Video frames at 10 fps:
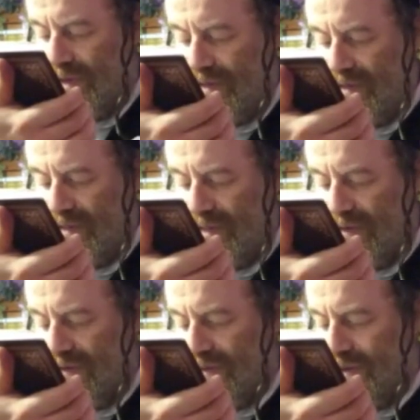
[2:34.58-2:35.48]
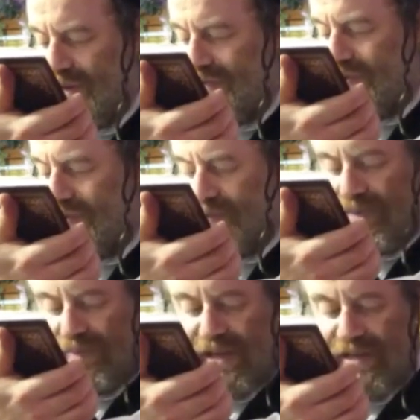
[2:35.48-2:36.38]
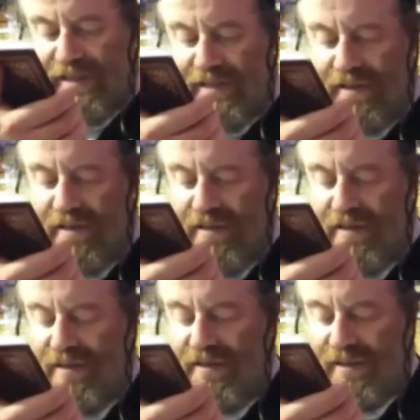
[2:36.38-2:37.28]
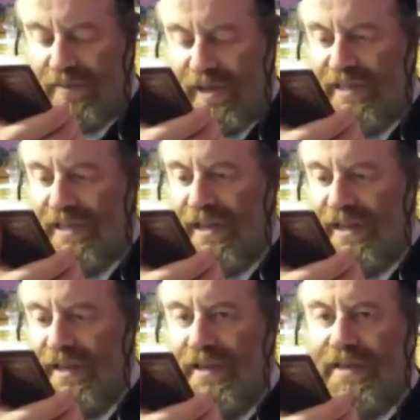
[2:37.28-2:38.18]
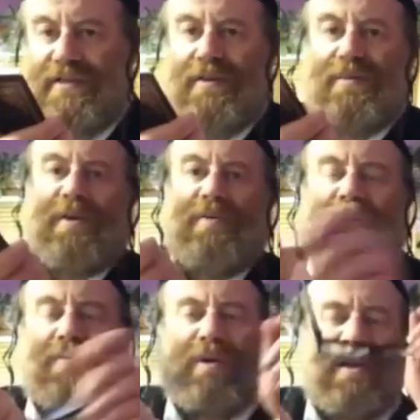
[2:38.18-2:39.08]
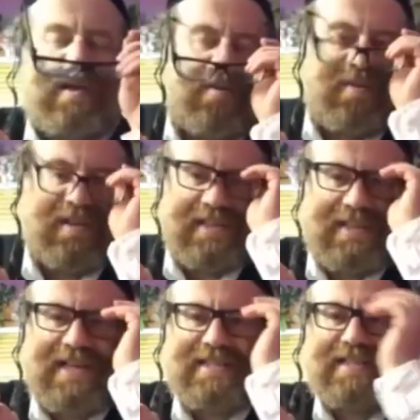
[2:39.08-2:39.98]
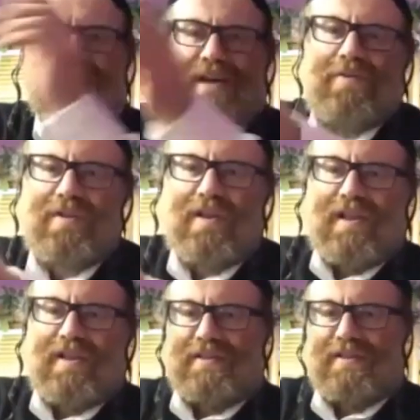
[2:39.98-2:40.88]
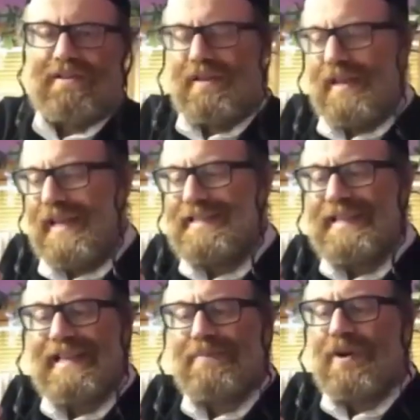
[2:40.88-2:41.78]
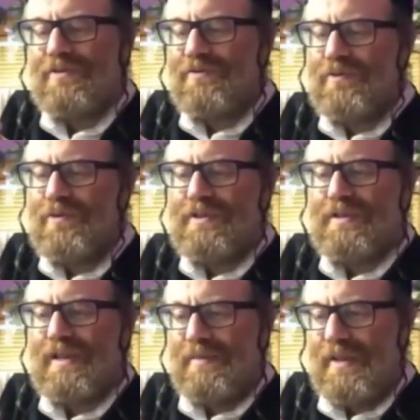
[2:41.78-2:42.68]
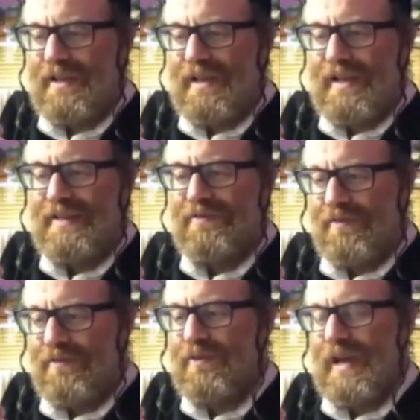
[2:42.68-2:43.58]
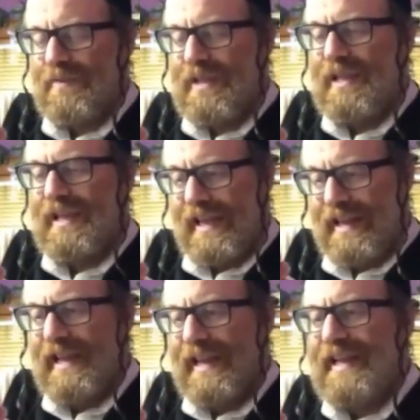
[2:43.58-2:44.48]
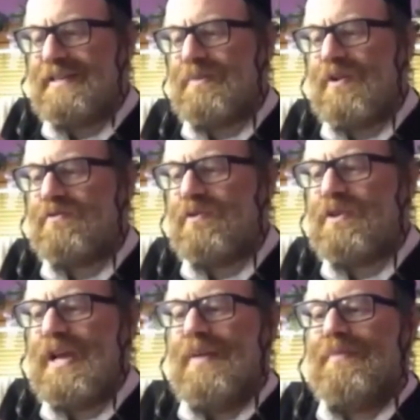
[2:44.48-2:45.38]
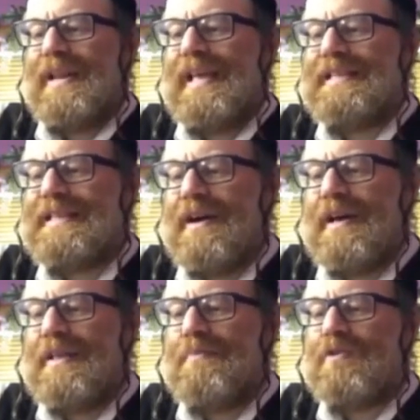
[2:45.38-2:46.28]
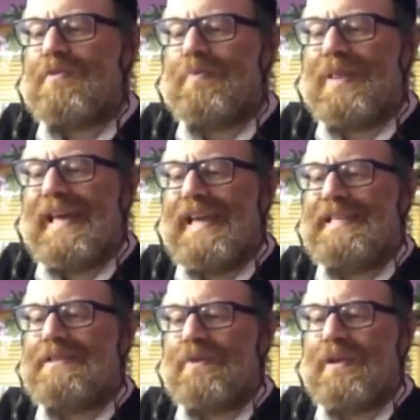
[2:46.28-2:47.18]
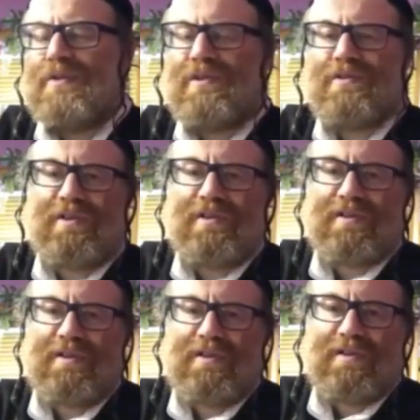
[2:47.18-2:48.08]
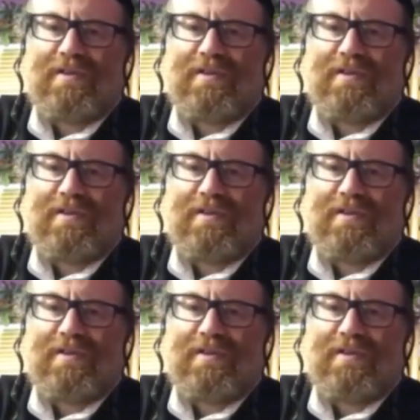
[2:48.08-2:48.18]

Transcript: Okay, see also that for a text. Basically, so the, the, the, we discussing now, it's not about food. I mean, uh, food, I mean, it, it is about food, but uh, it's about place where you're going to eat,